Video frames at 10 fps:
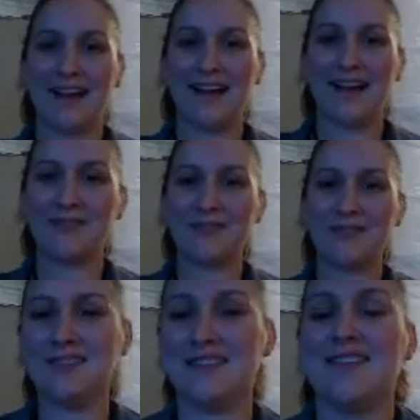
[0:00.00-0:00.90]
Hi,
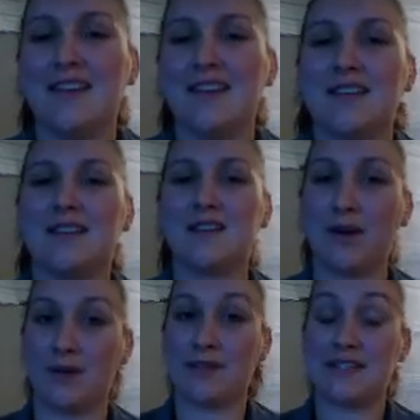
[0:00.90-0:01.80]
friends.
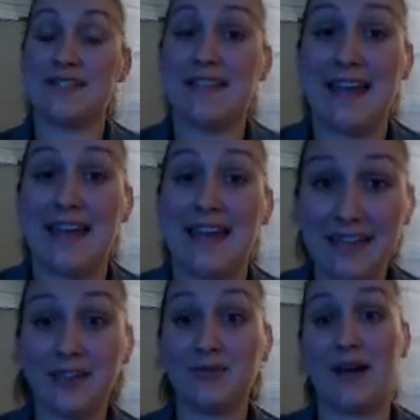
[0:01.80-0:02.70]
So, today
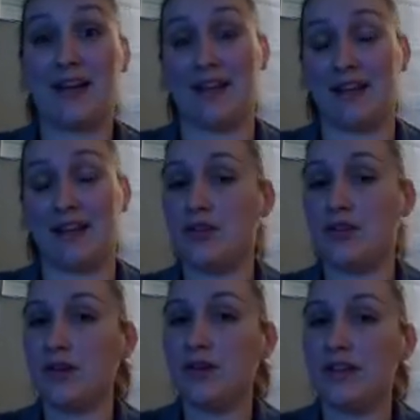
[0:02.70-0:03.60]
in writing,
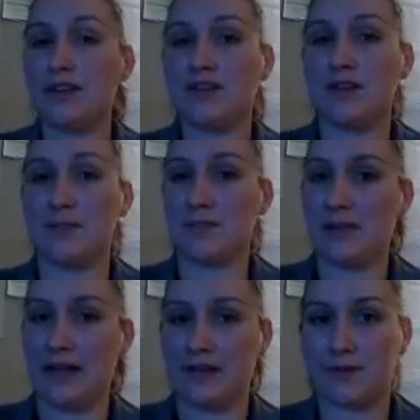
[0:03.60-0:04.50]
you are going to need some
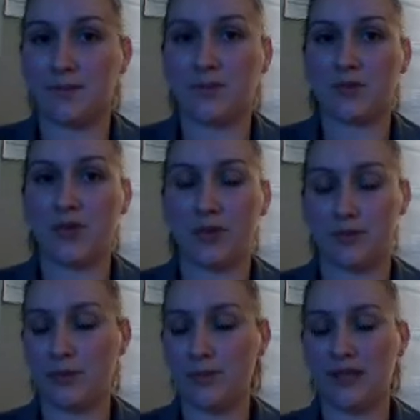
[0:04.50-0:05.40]
supplies. So,
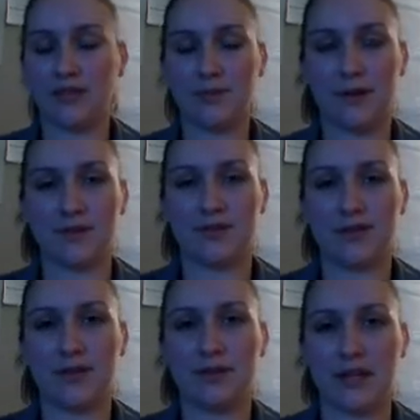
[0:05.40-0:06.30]
we may need to pause the
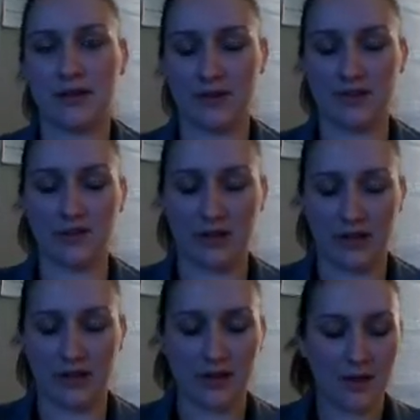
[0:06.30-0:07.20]
video to get everything
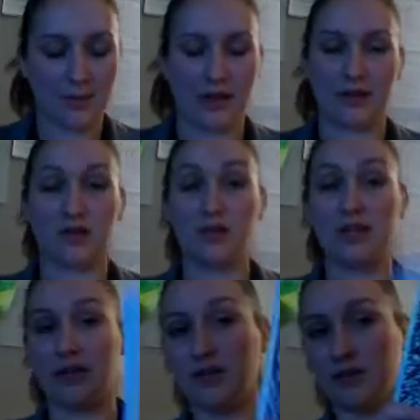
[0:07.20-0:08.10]
ready, but you
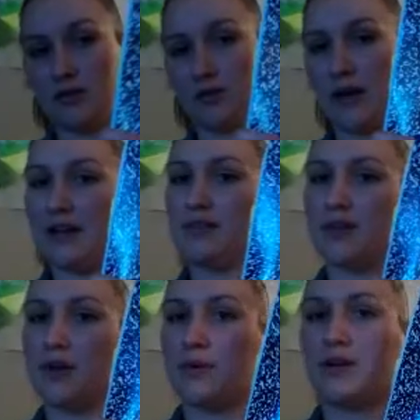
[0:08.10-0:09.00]
need your writer's
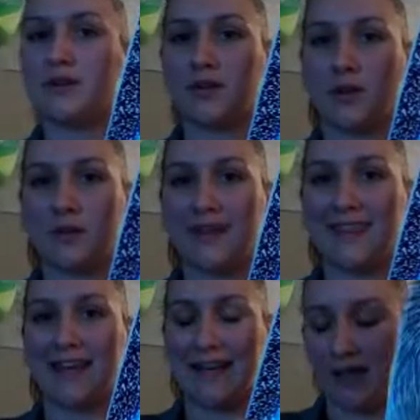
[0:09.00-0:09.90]
notebook. So, get
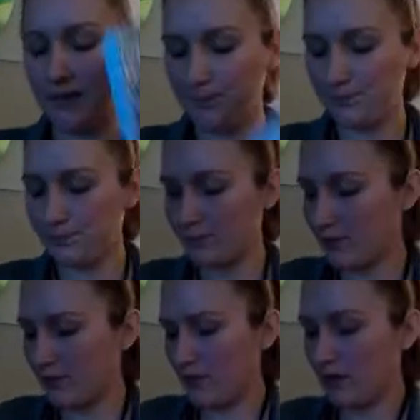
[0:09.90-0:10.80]
that out.
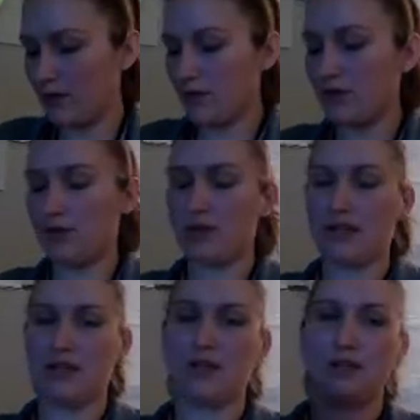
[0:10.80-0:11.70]
You
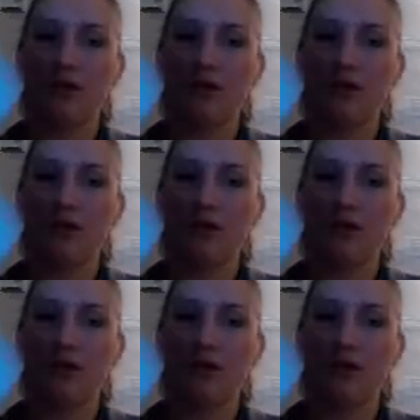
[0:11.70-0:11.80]
need